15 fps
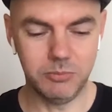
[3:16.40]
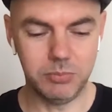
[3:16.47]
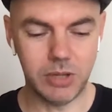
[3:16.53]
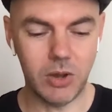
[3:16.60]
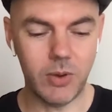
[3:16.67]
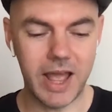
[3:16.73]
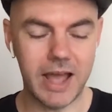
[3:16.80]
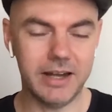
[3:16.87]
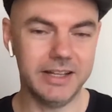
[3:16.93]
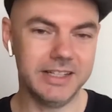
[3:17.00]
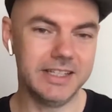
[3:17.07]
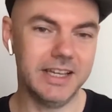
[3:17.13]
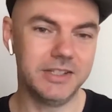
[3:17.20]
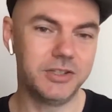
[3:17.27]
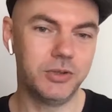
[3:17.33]
blow out
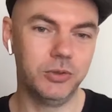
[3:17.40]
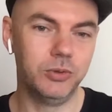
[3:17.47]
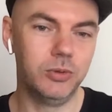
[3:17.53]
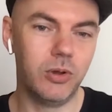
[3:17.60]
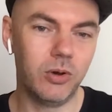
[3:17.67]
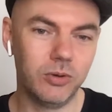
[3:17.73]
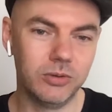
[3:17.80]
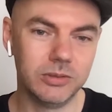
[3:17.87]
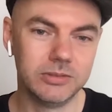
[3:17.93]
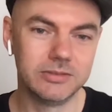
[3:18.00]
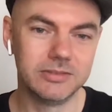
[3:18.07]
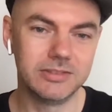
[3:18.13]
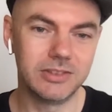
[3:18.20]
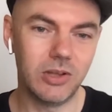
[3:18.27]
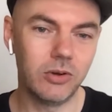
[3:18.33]
and get too long
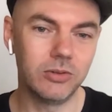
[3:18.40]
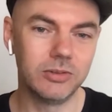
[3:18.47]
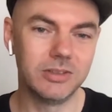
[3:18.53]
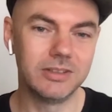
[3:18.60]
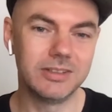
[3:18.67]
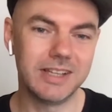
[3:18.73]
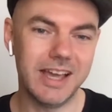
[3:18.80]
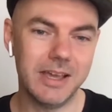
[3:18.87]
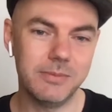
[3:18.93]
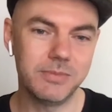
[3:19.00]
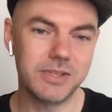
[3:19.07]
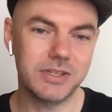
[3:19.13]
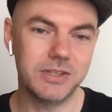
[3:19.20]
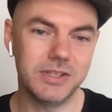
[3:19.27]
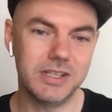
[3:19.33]

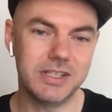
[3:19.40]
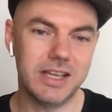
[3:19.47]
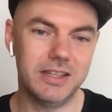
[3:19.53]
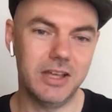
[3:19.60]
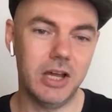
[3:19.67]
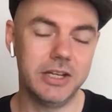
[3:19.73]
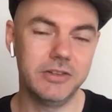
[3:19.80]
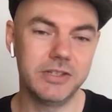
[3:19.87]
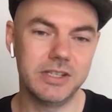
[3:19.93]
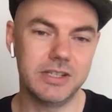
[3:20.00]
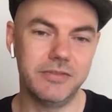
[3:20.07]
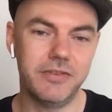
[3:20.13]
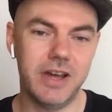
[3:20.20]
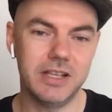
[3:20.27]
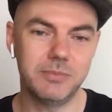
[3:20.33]
games, because it's like the idea is it's
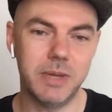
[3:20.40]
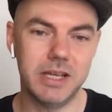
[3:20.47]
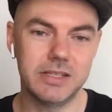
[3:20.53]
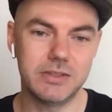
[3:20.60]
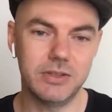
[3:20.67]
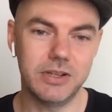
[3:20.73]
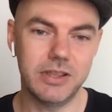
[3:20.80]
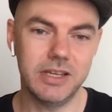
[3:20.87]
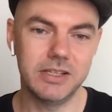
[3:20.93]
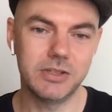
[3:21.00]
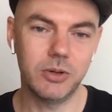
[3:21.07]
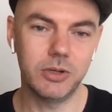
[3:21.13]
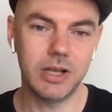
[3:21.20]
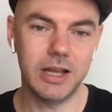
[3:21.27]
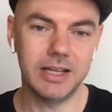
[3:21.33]
a fast paced sort of thing.
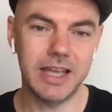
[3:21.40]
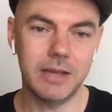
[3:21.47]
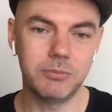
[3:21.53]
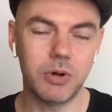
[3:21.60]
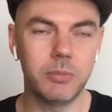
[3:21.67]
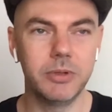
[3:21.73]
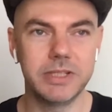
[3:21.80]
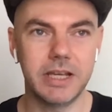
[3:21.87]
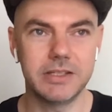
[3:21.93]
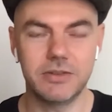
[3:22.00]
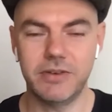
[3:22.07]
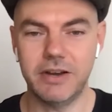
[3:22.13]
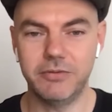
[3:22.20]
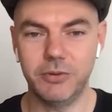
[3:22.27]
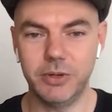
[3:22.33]
So a game probably takes
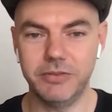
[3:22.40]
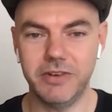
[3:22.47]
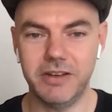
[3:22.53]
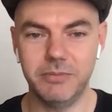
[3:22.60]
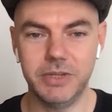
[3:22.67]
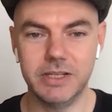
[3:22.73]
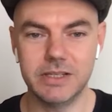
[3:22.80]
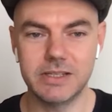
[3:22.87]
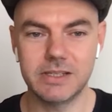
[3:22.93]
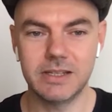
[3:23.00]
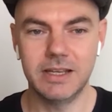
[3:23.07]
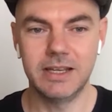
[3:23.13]
around 45 minutes.